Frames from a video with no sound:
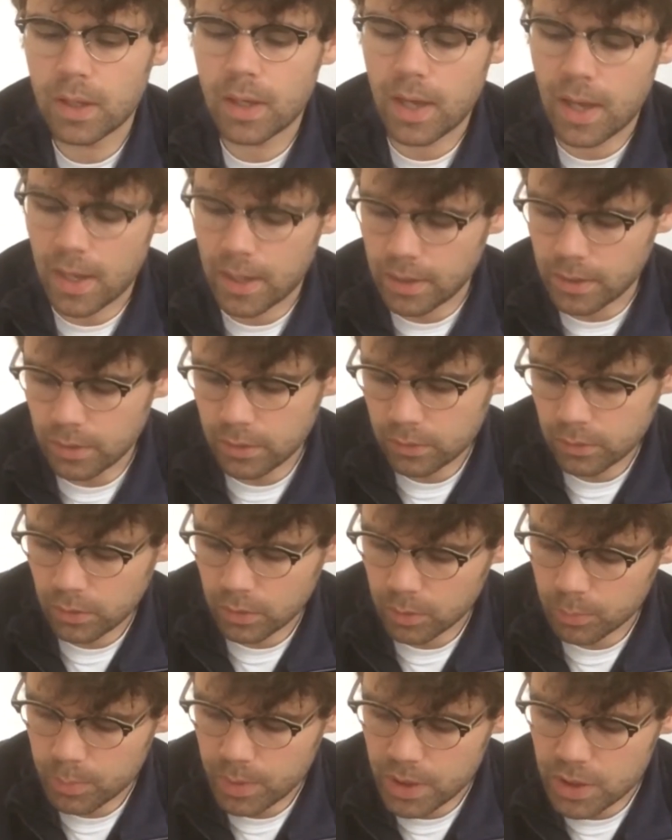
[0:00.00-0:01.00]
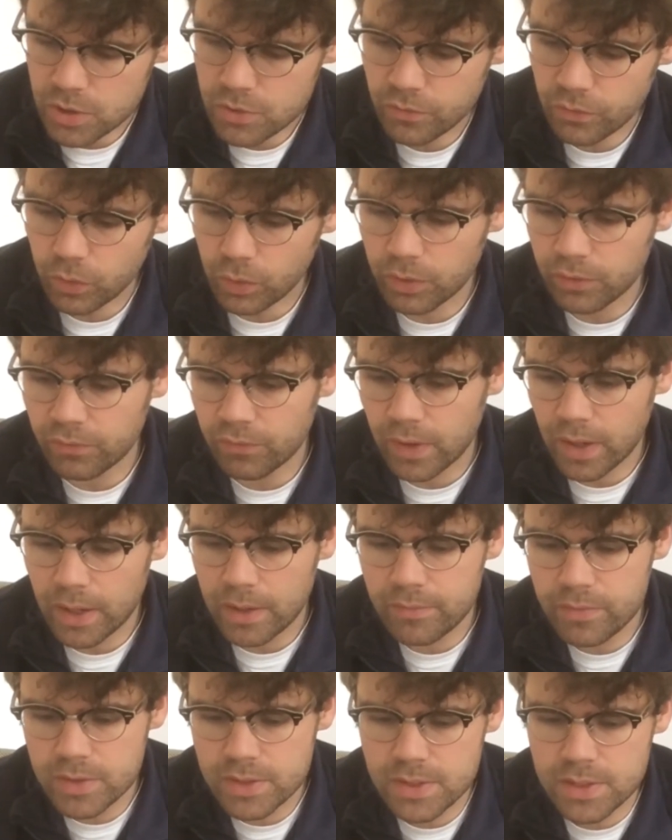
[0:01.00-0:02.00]
And on page
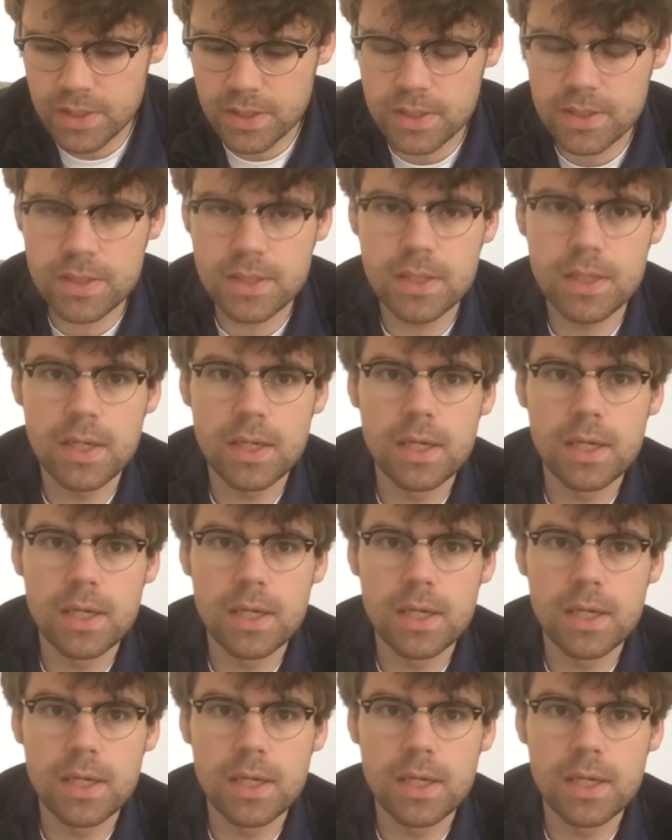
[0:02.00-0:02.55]
45 it says,